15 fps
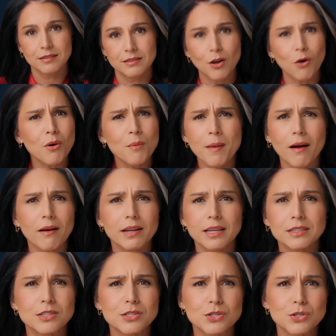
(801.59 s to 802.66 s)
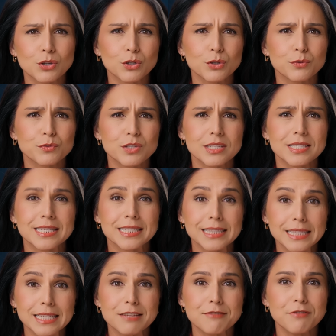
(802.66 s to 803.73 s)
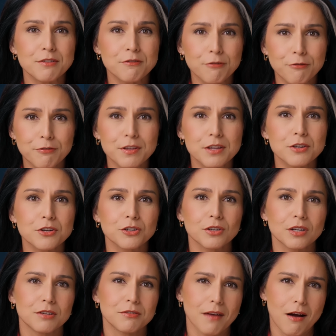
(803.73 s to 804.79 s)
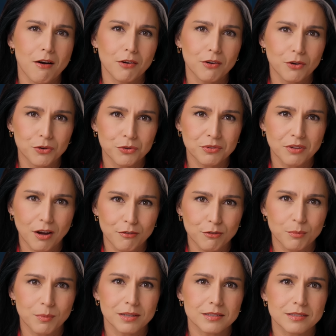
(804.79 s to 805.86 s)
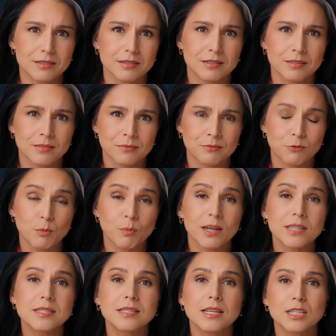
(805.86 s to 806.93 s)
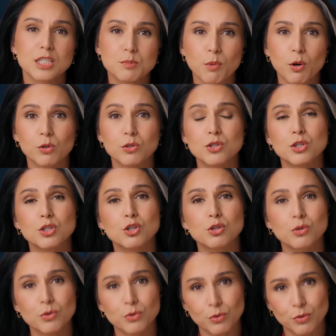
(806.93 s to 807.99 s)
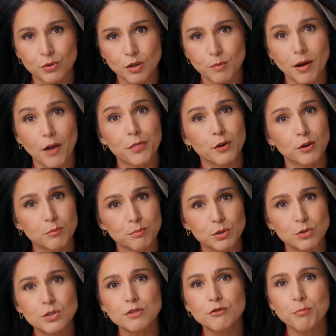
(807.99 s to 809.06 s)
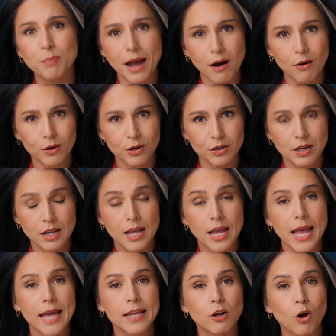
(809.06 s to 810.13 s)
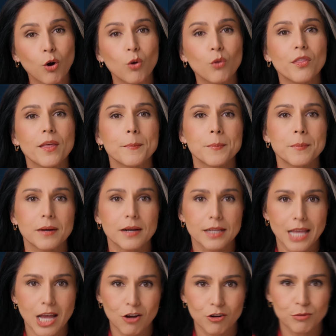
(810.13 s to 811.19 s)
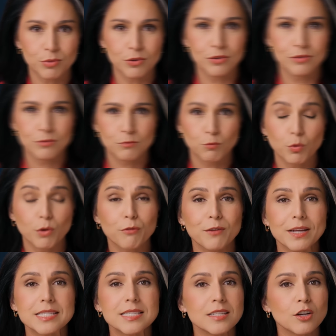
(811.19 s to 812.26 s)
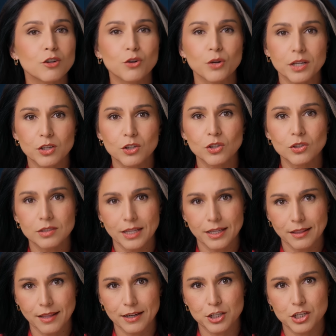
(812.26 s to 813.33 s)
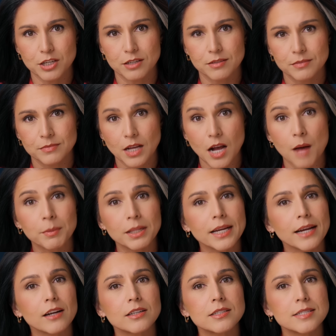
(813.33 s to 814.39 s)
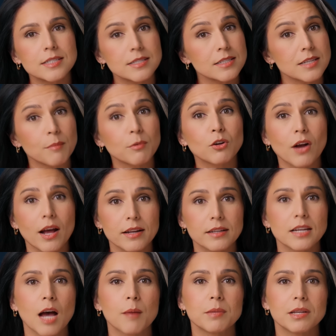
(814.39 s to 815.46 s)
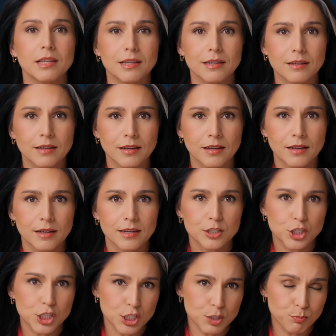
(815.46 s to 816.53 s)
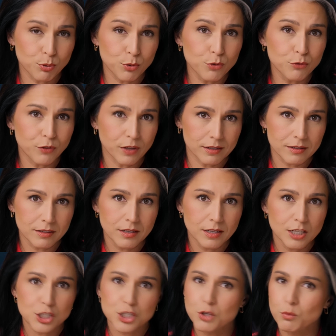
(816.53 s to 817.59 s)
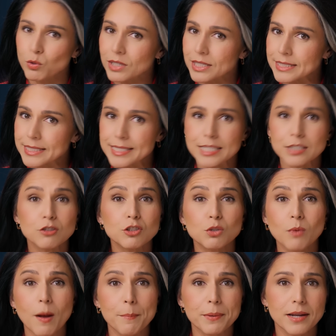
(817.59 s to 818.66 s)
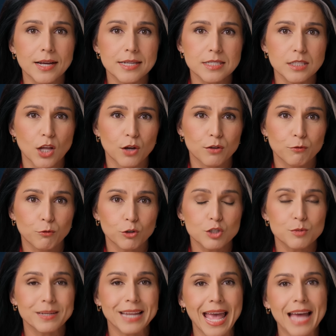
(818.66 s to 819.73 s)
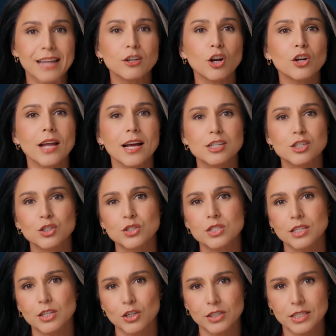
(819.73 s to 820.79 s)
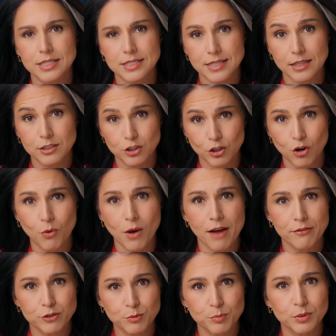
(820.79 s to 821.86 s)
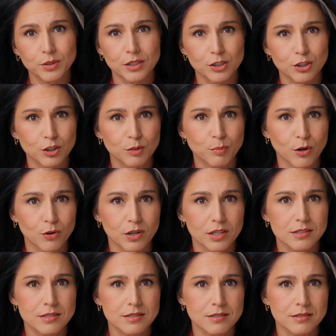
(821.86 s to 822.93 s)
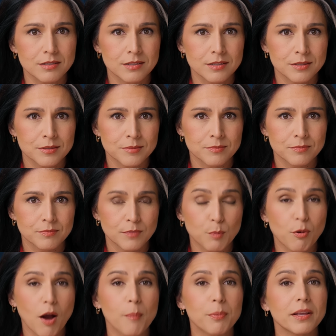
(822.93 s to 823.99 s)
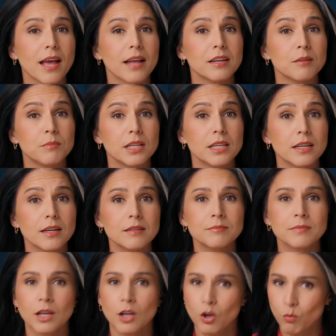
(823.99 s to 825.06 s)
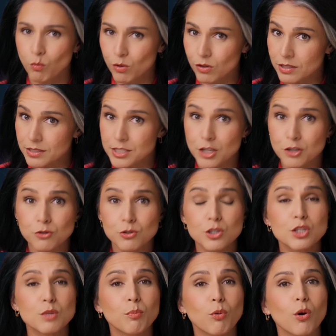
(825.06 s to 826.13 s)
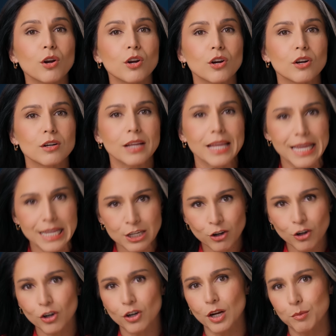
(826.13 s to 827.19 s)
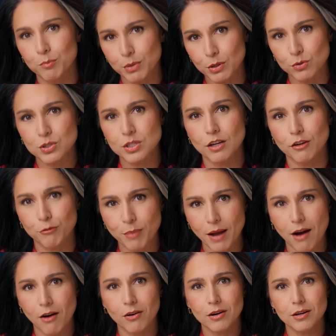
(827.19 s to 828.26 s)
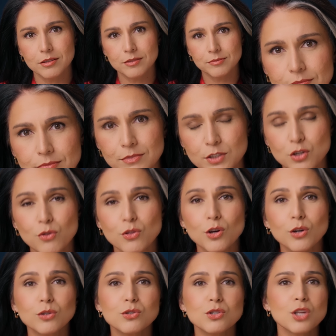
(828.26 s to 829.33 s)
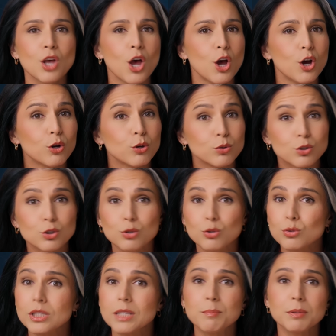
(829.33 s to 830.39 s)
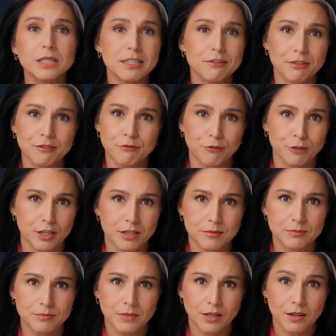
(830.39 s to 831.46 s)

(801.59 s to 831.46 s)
No American deserves to live in fear of our own government. We must expose the truth about their abuse of power and hold them accountable. We're facing a critical election. Kamala Harris is the Democratic nominee, and she's proven she will continue to weaponize law enforcement and our national security state to go after political opponents. The propaganda media will continue to support her in her abuse of power. So, those who truly believe in freedom,